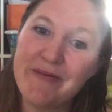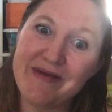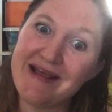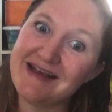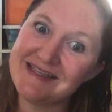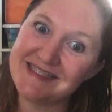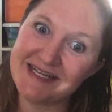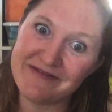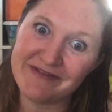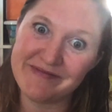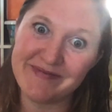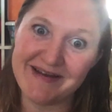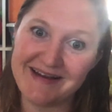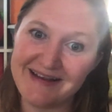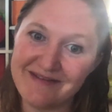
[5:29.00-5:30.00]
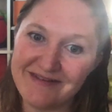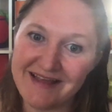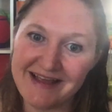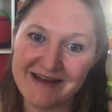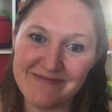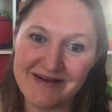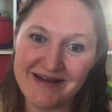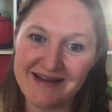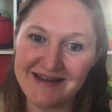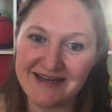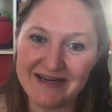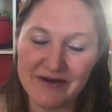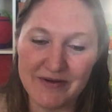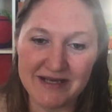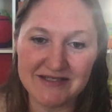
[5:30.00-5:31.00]
we asked everybody and we're like, come on,
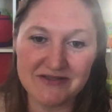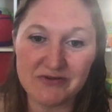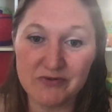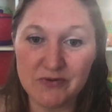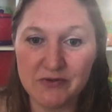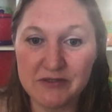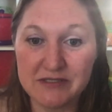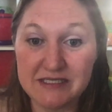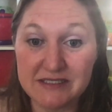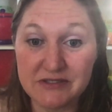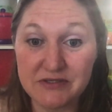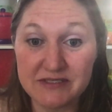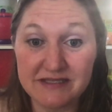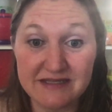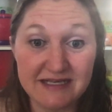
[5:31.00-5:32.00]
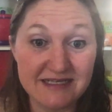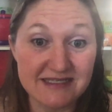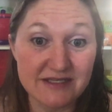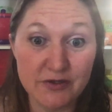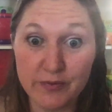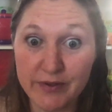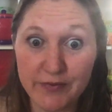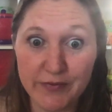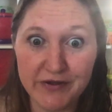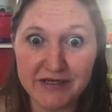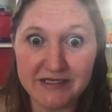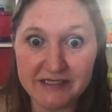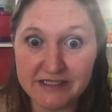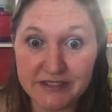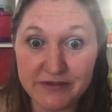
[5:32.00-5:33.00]
you know, asked our older sisters and things, and nobody
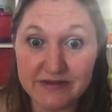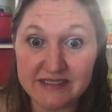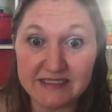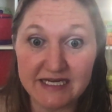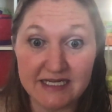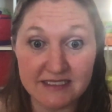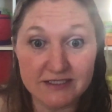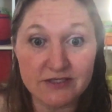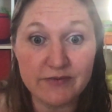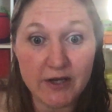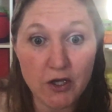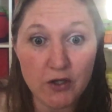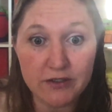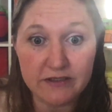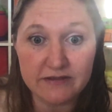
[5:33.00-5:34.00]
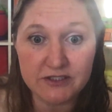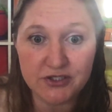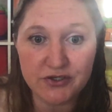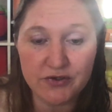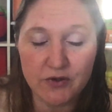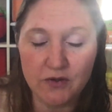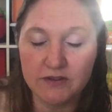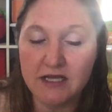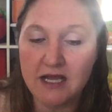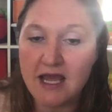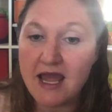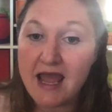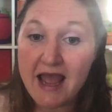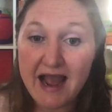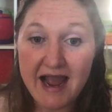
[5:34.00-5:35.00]
wanted to do this dance. So we called in the two-year-old
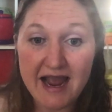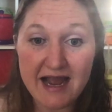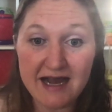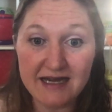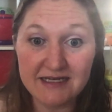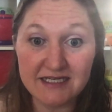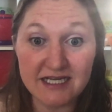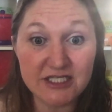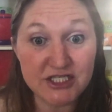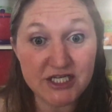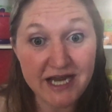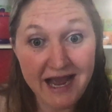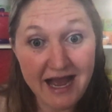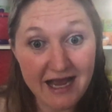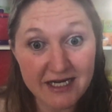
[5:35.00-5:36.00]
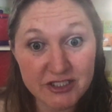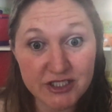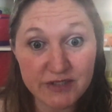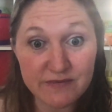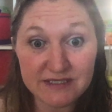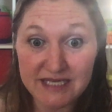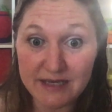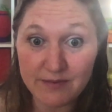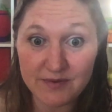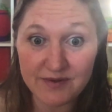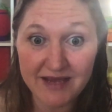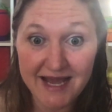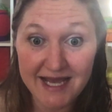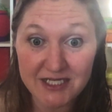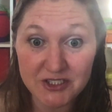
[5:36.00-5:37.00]
and she actually was able to
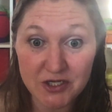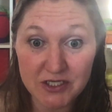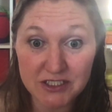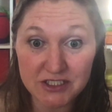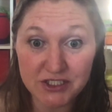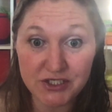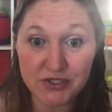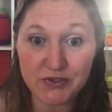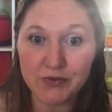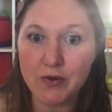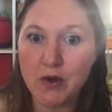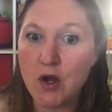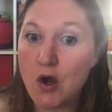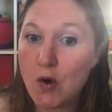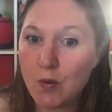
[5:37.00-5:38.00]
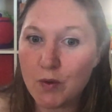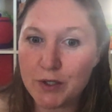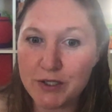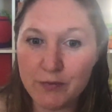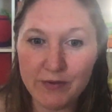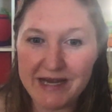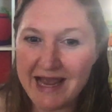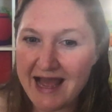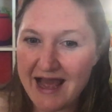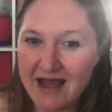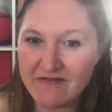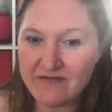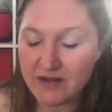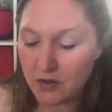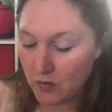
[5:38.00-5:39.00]
catch on too. We're, we
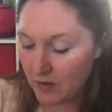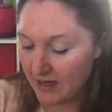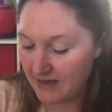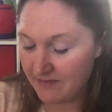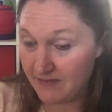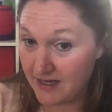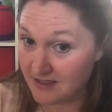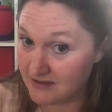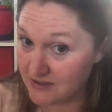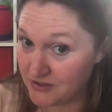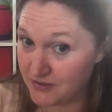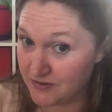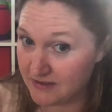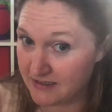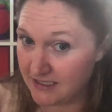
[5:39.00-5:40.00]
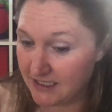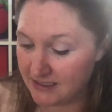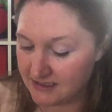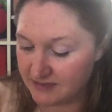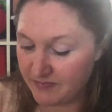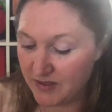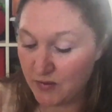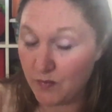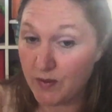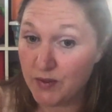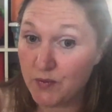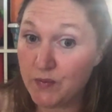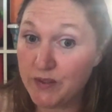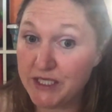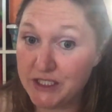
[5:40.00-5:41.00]
haven't quite mastered the dance, but
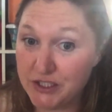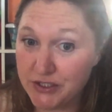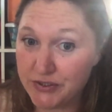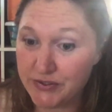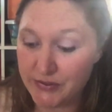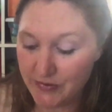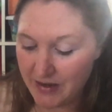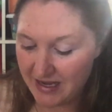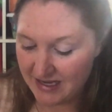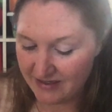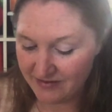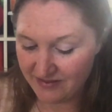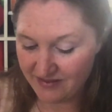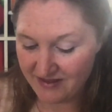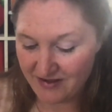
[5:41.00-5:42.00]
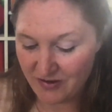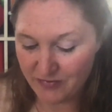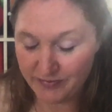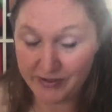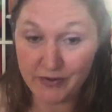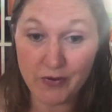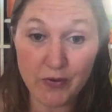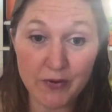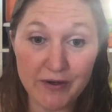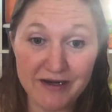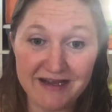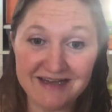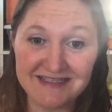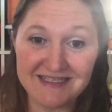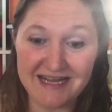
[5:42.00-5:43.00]
when we do, I think I'll record
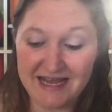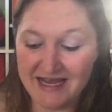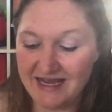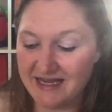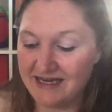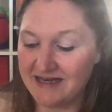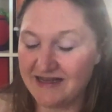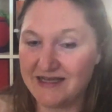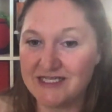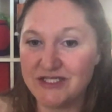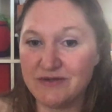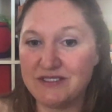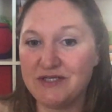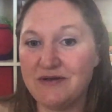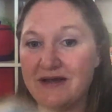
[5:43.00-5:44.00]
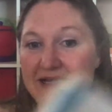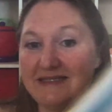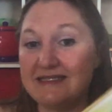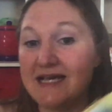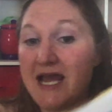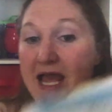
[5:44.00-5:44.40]
it and uh, show it to you guys.